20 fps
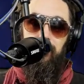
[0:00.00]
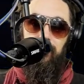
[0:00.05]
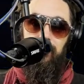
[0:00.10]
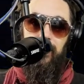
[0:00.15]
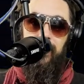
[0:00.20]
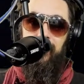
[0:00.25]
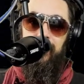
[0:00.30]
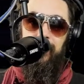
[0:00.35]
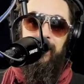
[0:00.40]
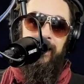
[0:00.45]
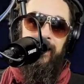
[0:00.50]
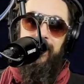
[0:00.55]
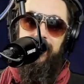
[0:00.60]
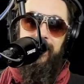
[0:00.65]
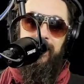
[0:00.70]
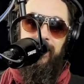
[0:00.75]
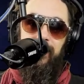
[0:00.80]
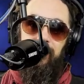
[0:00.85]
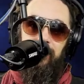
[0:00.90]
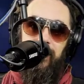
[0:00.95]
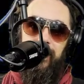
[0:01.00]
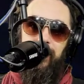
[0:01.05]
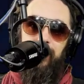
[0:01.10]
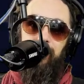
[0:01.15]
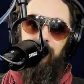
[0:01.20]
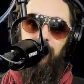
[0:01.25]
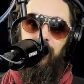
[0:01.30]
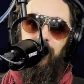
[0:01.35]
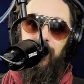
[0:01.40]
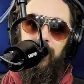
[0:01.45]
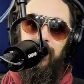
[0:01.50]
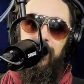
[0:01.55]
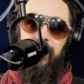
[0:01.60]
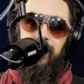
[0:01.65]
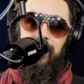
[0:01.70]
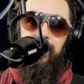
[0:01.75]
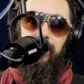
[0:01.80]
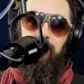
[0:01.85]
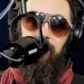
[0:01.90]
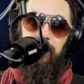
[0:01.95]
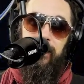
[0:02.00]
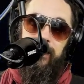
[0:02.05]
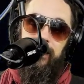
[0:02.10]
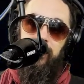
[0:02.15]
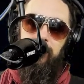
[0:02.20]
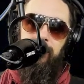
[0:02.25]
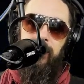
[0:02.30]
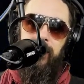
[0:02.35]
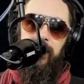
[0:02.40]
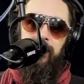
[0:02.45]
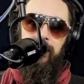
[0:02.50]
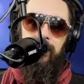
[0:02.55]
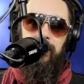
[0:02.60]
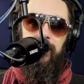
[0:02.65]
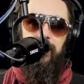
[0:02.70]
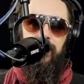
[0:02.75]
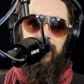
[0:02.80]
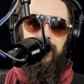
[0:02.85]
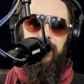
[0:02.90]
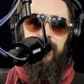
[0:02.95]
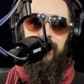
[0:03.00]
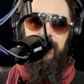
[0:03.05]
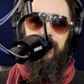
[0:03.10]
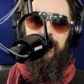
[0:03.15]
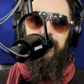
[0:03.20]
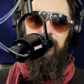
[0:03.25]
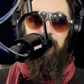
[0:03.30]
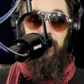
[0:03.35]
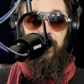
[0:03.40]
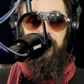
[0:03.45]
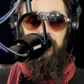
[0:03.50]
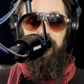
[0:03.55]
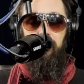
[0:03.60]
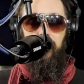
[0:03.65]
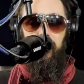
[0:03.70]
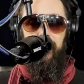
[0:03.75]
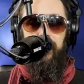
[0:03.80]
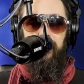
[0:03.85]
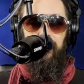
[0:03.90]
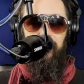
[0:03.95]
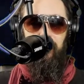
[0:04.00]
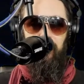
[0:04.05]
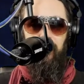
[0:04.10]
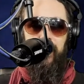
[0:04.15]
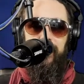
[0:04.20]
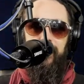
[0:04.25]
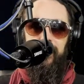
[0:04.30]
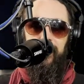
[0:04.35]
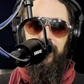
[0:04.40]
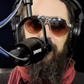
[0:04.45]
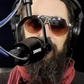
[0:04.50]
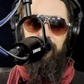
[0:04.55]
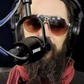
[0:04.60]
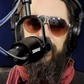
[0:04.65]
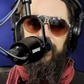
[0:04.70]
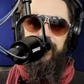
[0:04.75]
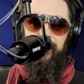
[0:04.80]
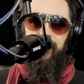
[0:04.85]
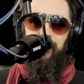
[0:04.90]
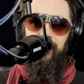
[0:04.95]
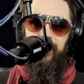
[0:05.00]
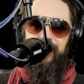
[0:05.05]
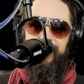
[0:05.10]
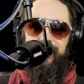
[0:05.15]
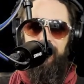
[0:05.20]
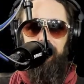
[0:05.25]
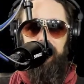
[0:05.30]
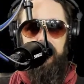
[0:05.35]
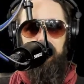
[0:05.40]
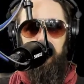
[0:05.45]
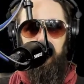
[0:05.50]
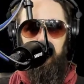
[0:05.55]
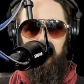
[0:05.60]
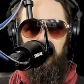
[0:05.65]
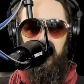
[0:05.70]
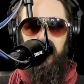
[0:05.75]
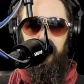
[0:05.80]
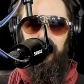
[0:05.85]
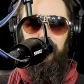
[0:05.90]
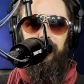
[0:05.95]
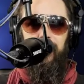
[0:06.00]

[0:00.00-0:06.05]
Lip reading: aren't going to get to do it anymore, but you will. Tomorrow morning you'll wake up, but you know what, some people won't.